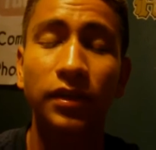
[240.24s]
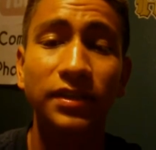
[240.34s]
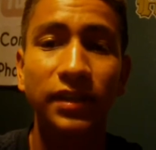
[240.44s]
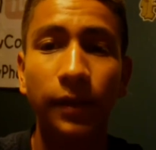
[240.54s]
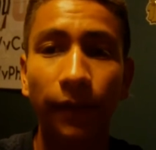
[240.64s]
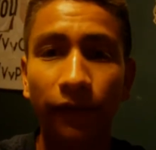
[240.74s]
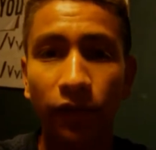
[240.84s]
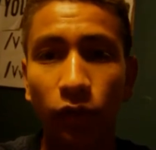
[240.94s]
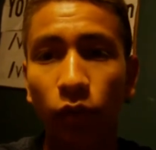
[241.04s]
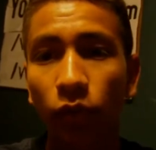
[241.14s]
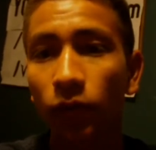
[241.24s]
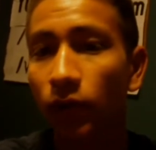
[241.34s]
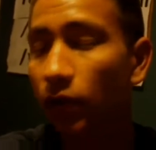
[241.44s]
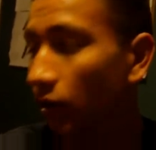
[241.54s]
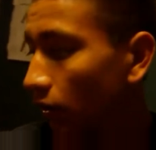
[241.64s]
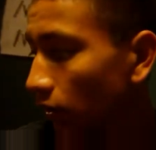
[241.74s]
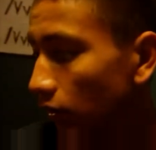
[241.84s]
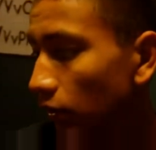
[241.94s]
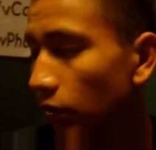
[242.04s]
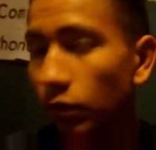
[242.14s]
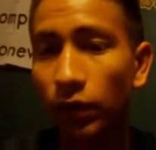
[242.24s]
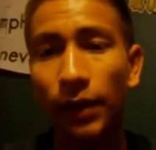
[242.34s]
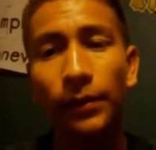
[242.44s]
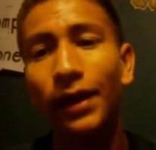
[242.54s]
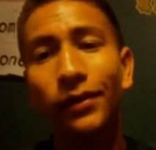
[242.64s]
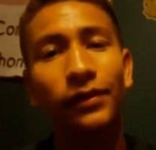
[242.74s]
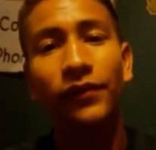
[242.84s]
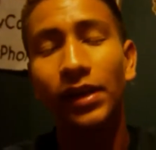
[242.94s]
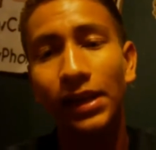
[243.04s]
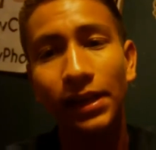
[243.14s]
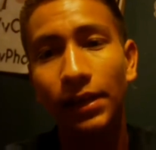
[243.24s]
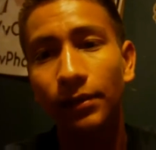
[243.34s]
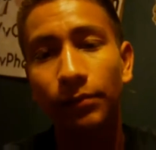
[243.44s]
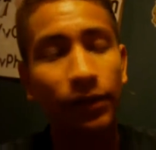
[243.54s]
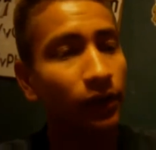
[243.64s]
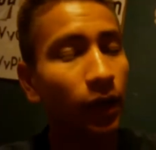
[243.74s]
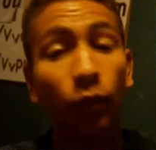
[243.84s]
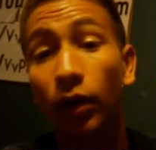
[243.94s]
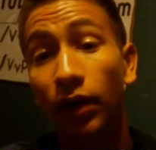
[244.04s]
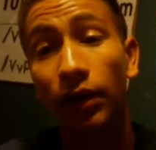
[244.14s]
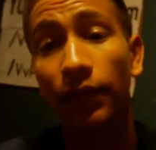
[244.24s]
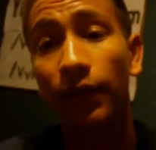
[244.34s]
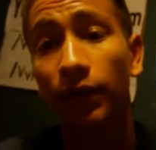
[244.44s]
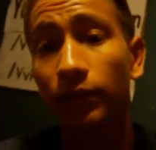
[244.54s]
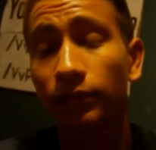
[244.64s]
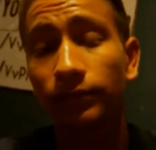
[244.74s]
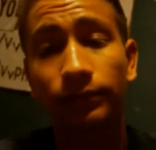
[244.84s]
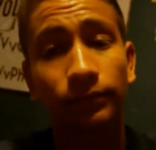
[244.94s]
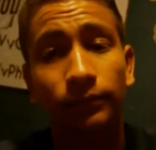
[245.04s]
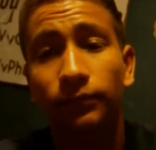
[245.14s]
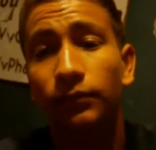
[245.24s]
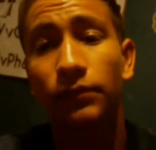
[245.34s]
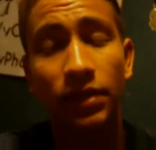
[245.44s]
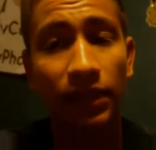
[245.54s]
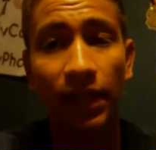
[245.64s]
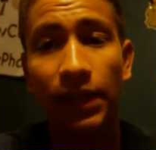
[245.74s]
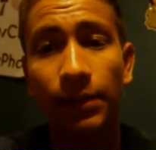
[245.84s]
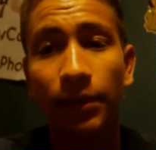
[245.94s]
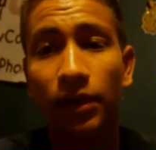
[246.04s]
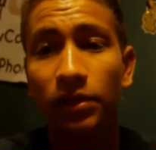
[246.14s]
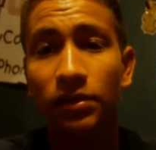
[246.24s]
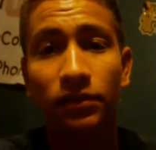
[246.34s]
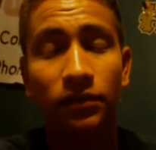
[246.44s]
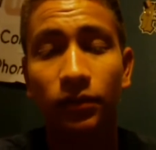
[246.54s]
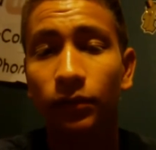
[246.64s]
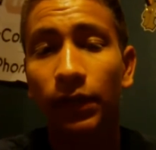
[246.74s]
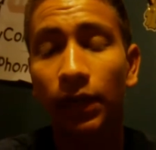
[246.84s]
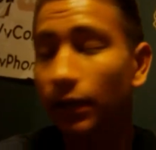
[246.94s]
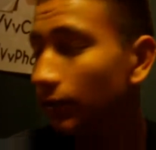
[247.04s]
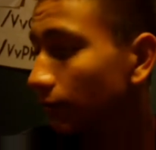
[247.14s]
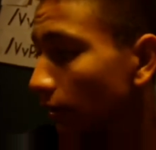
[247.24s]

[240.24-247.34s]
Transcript: just keep everything cool. Cool. I don't even need it, but I want it in there. It's like $80, so why not?